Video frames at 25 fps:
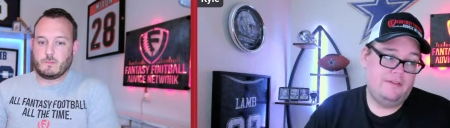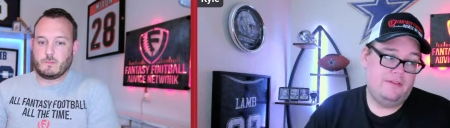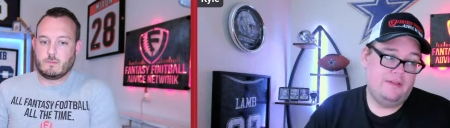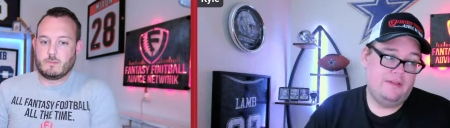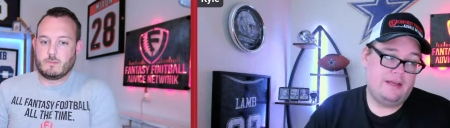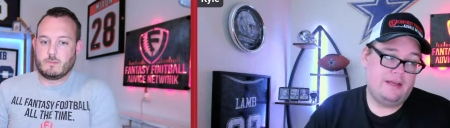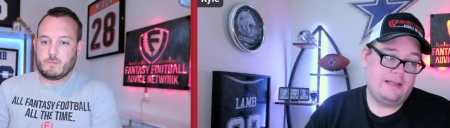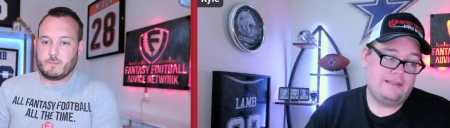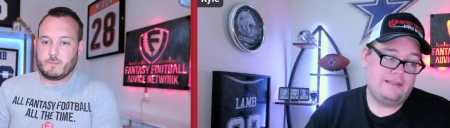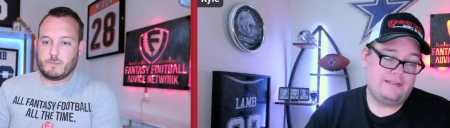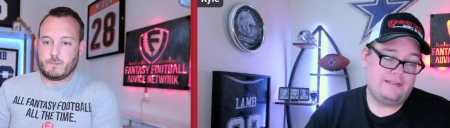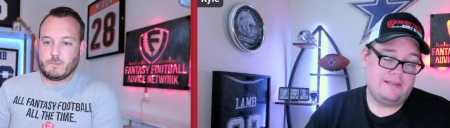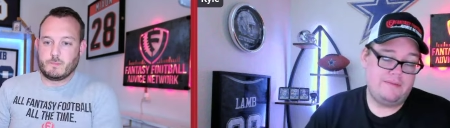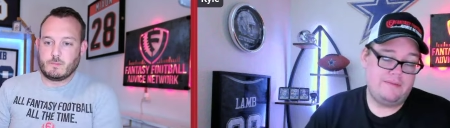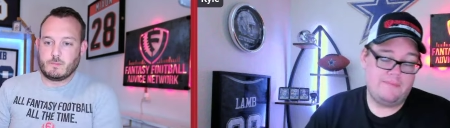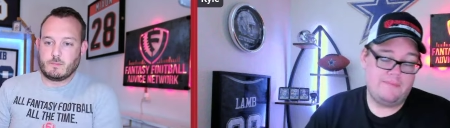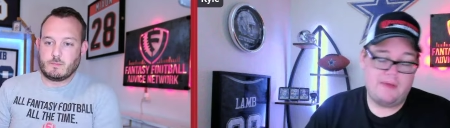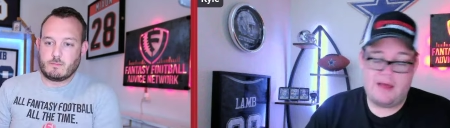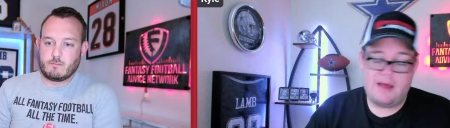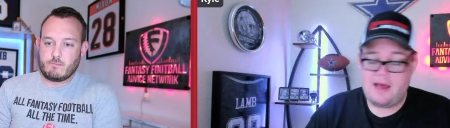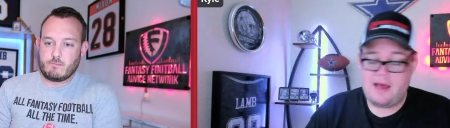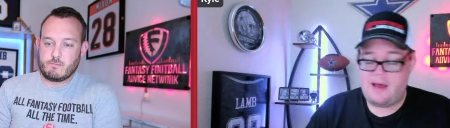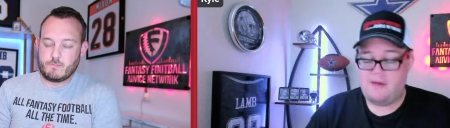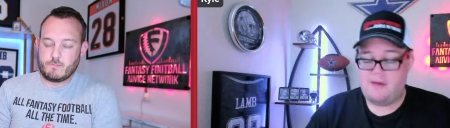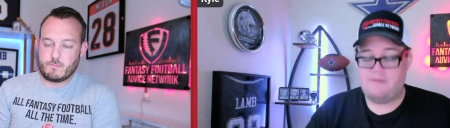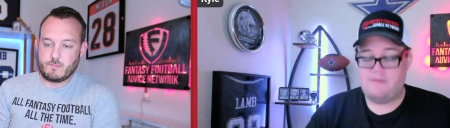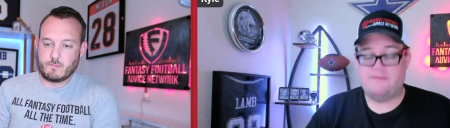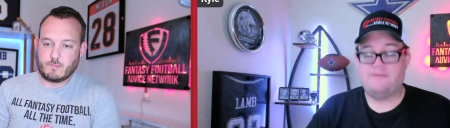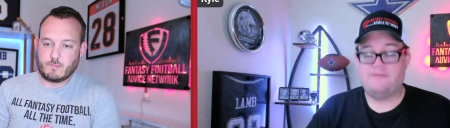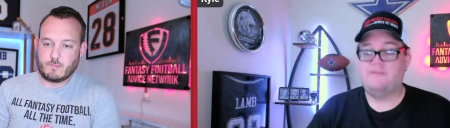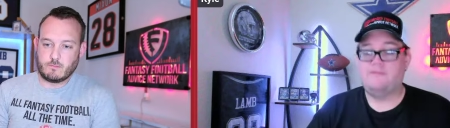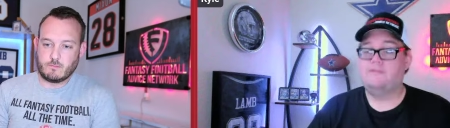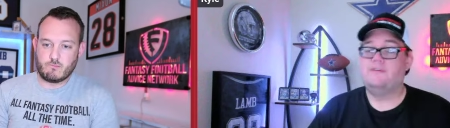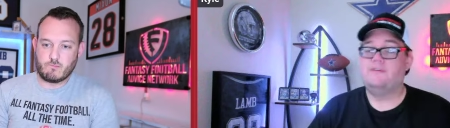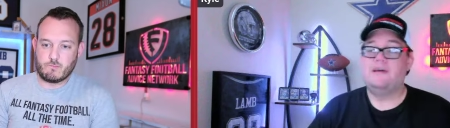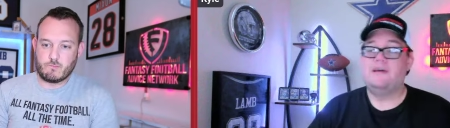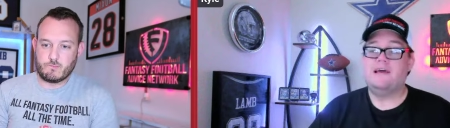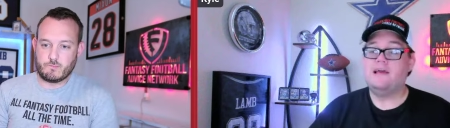Speaker 1: He seemed to have
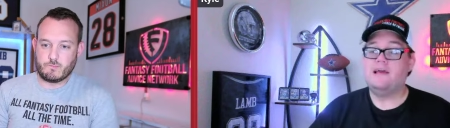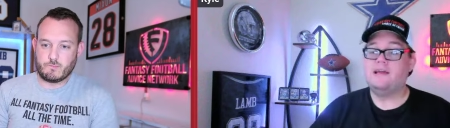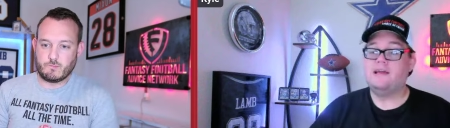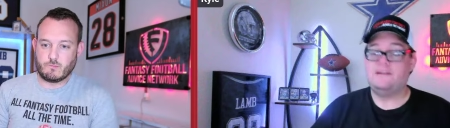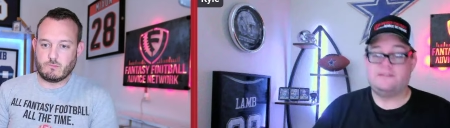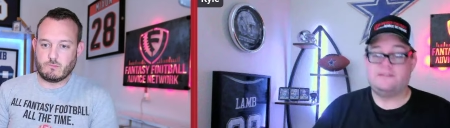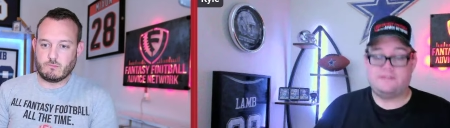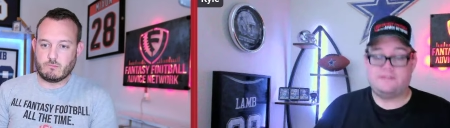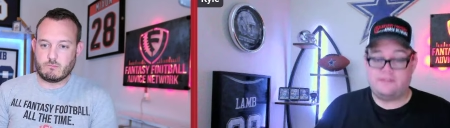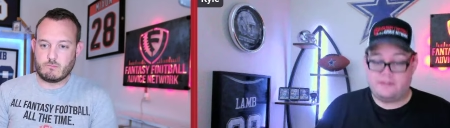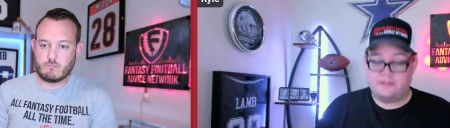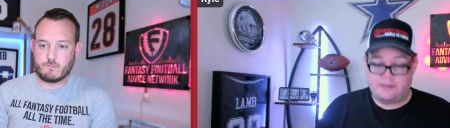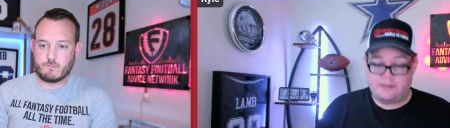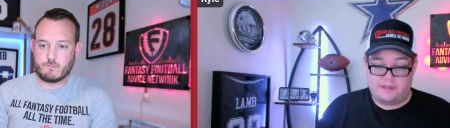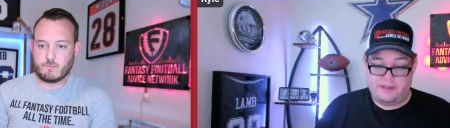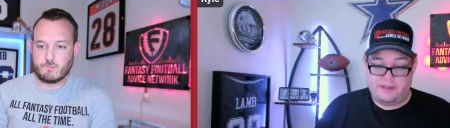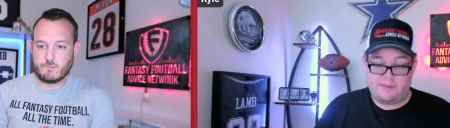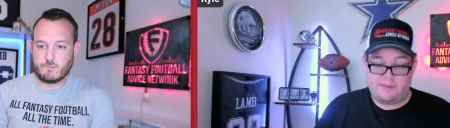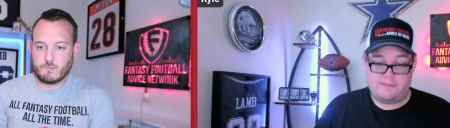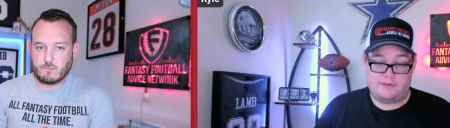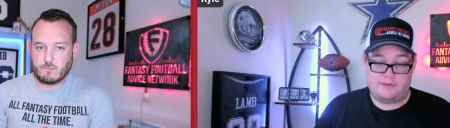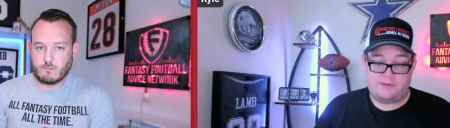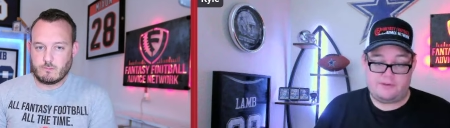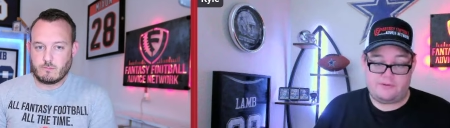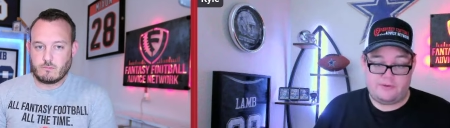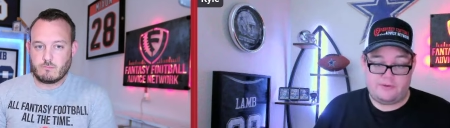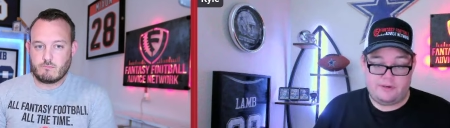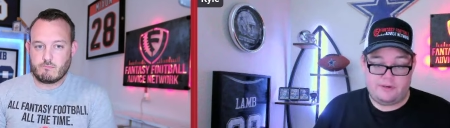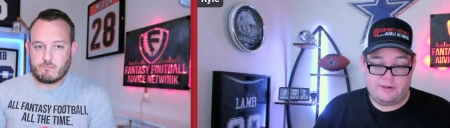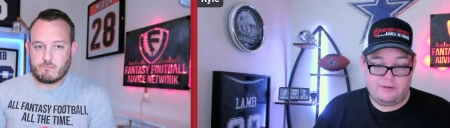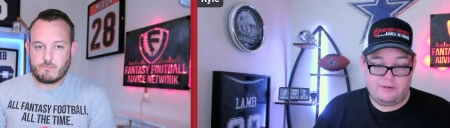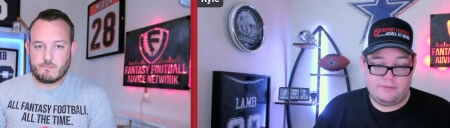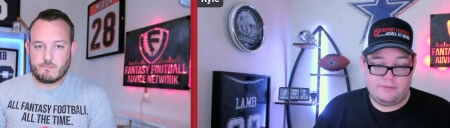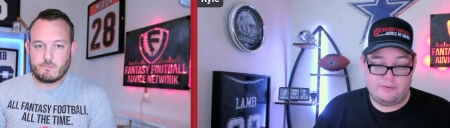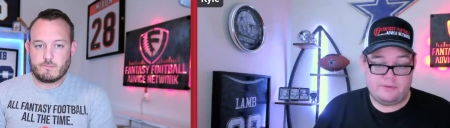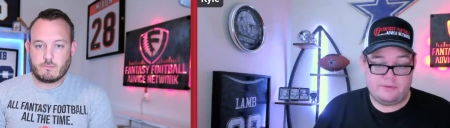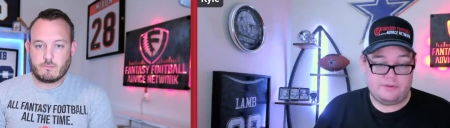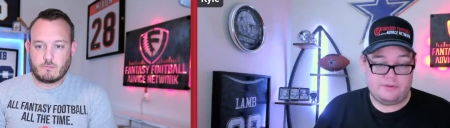instant chemistry
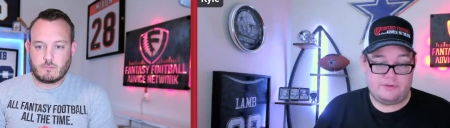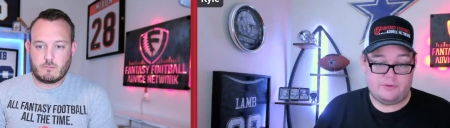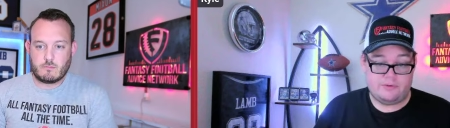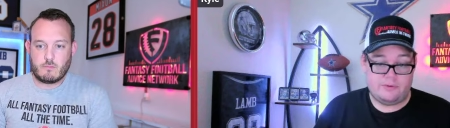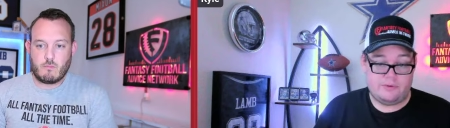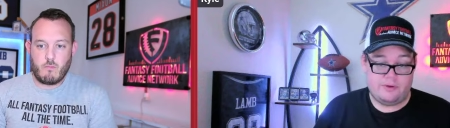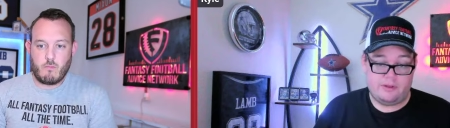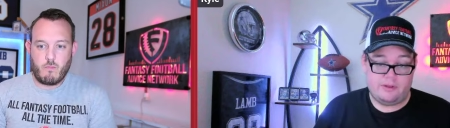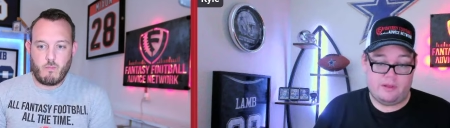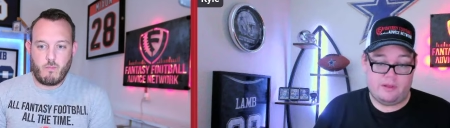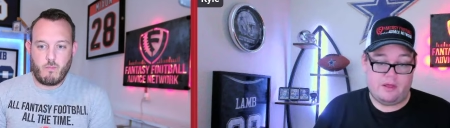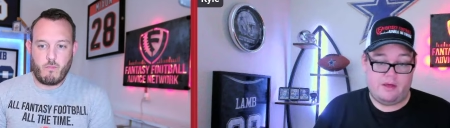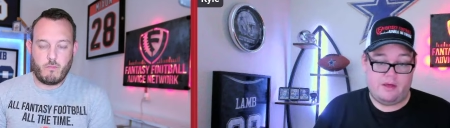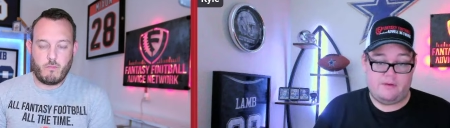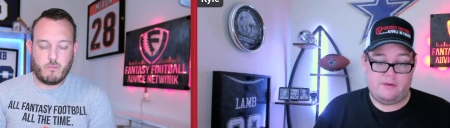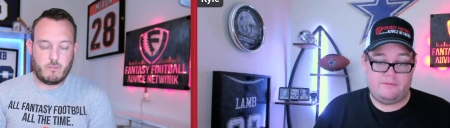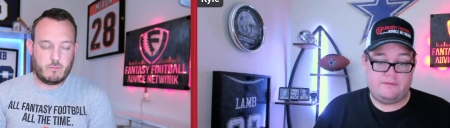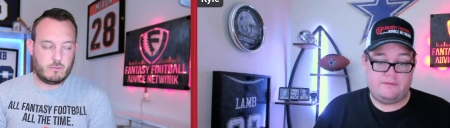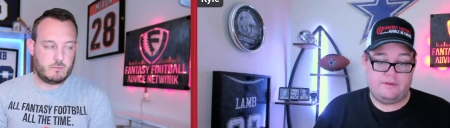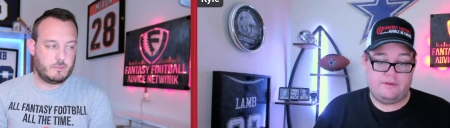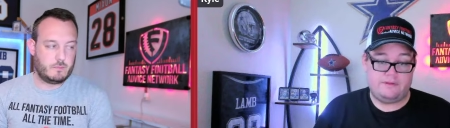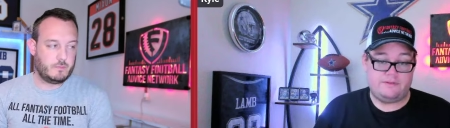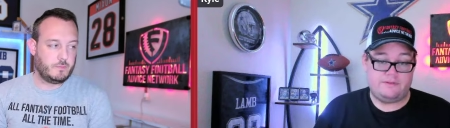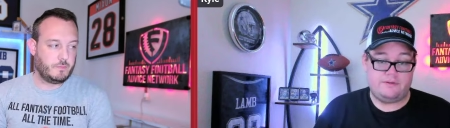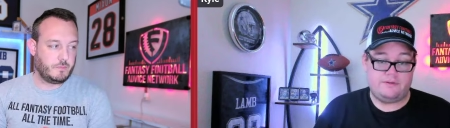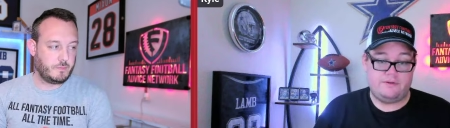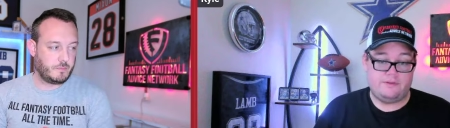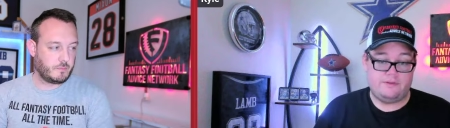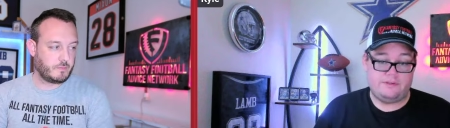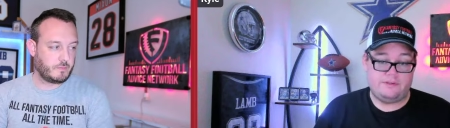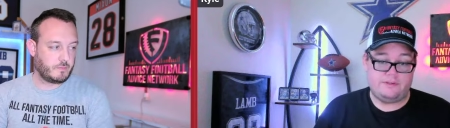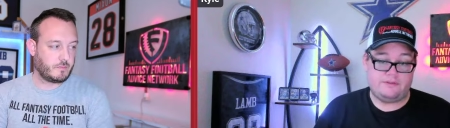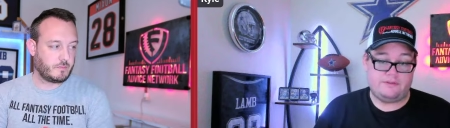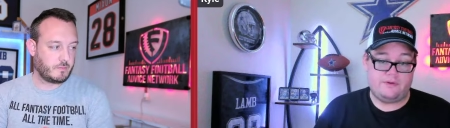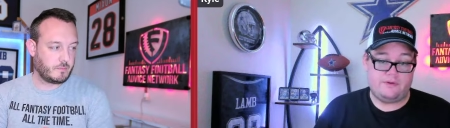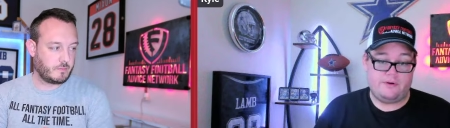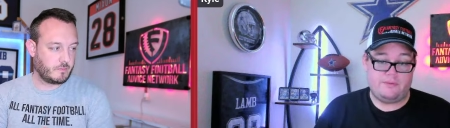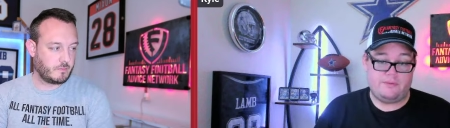with Jordan Love as soon as he
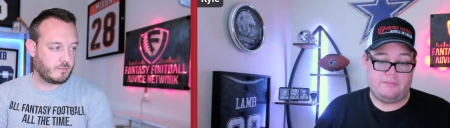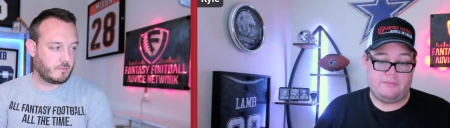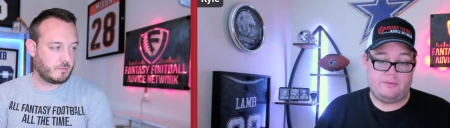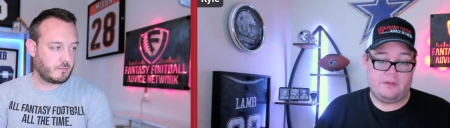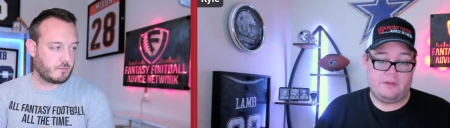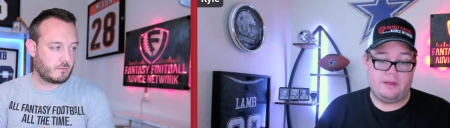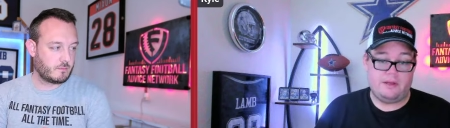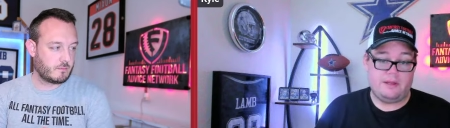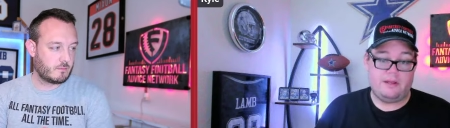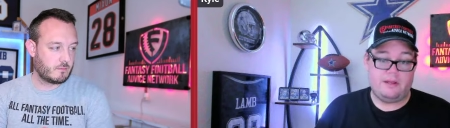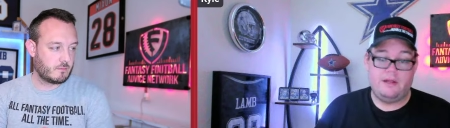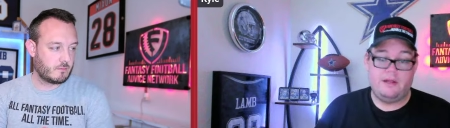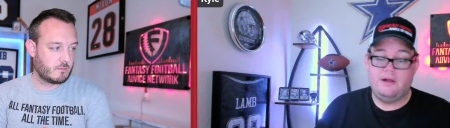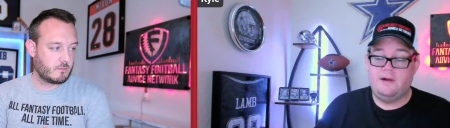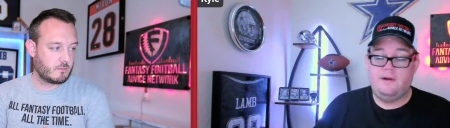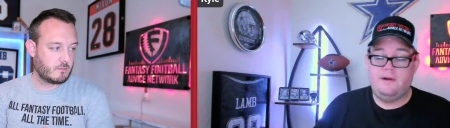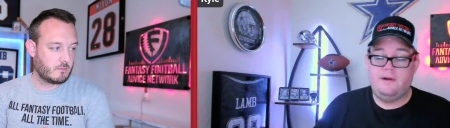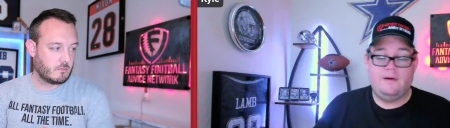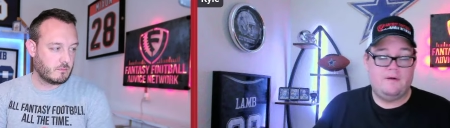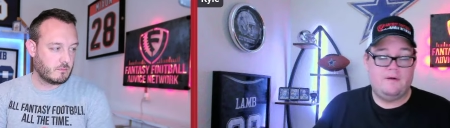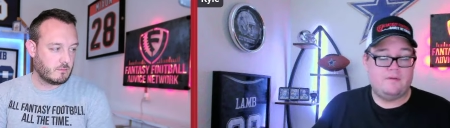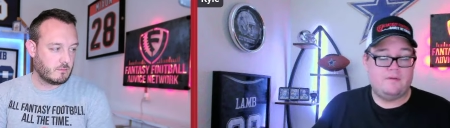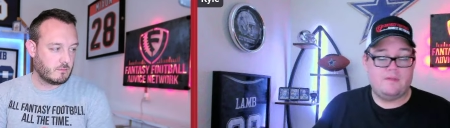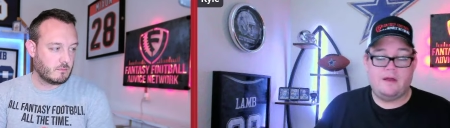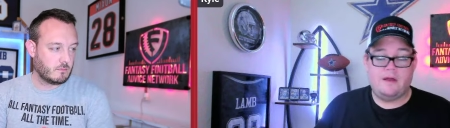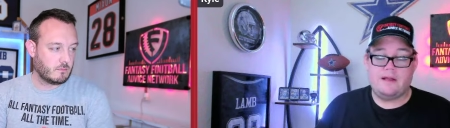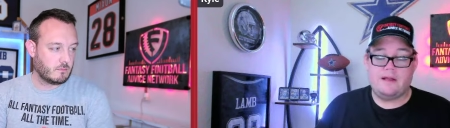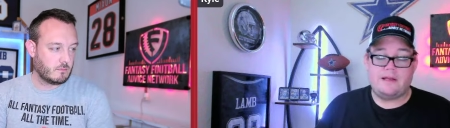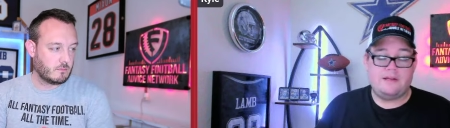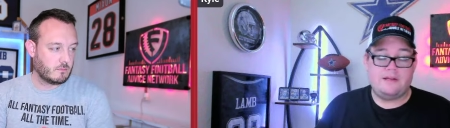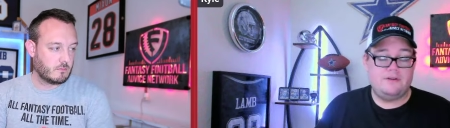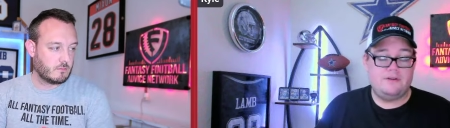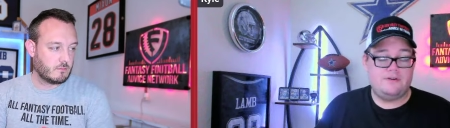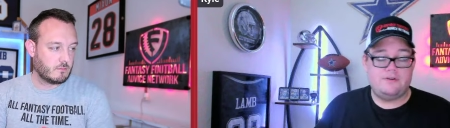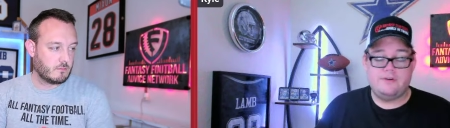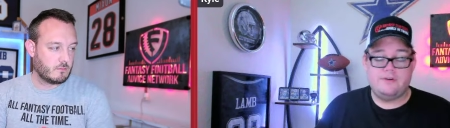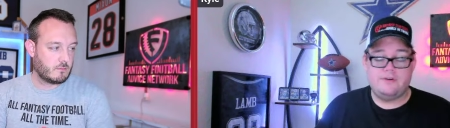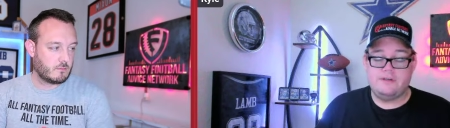started playing a lot of
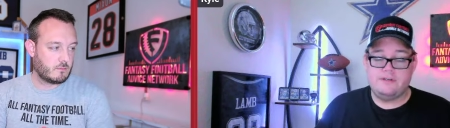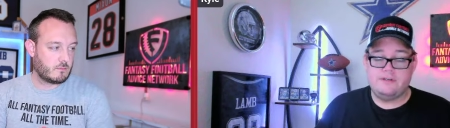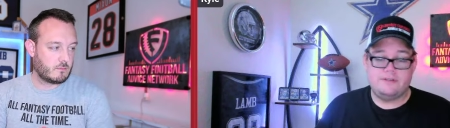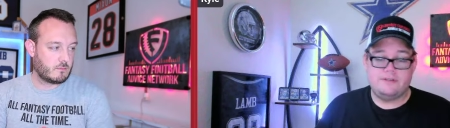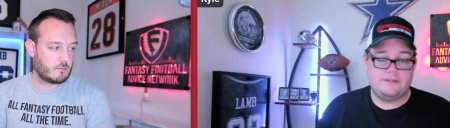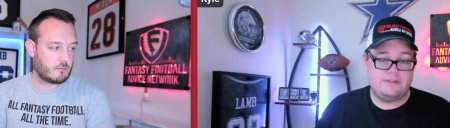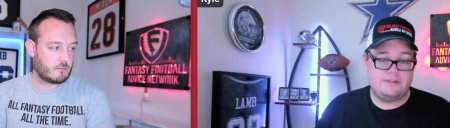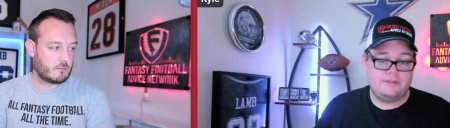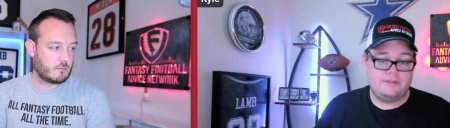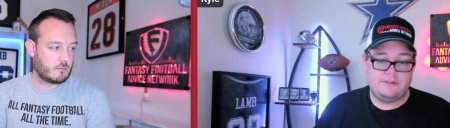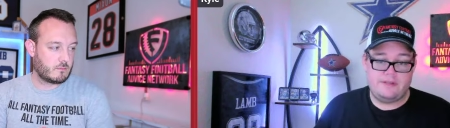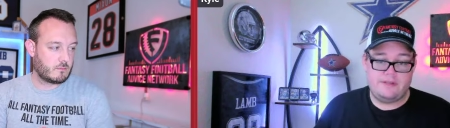injuries